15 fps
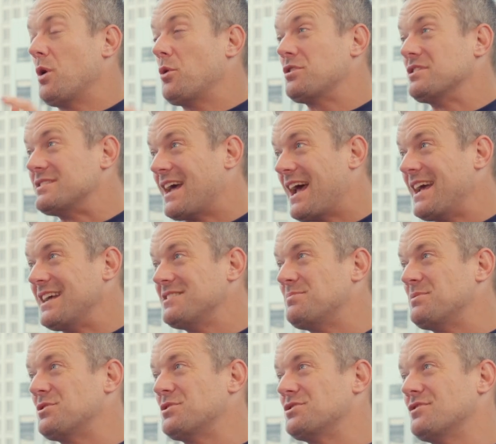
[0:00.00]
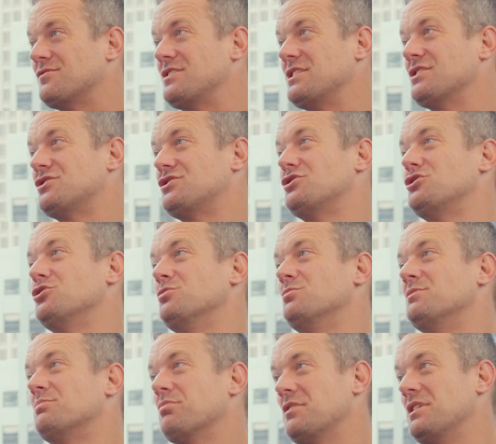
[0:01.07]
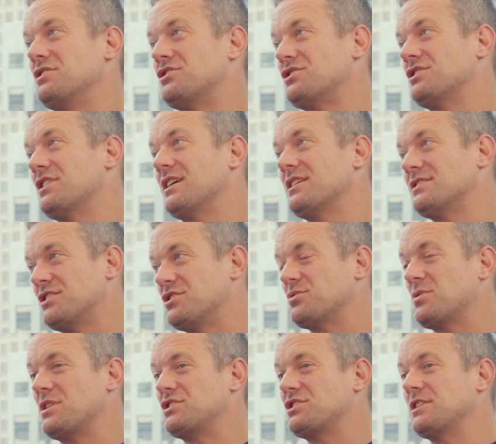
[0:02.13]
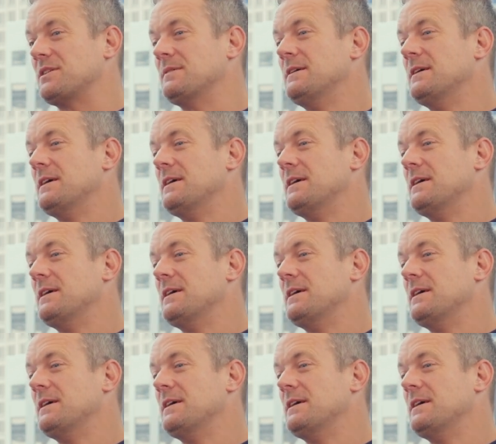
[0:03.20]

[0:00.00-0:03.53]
well contained because of the assumed breach situation.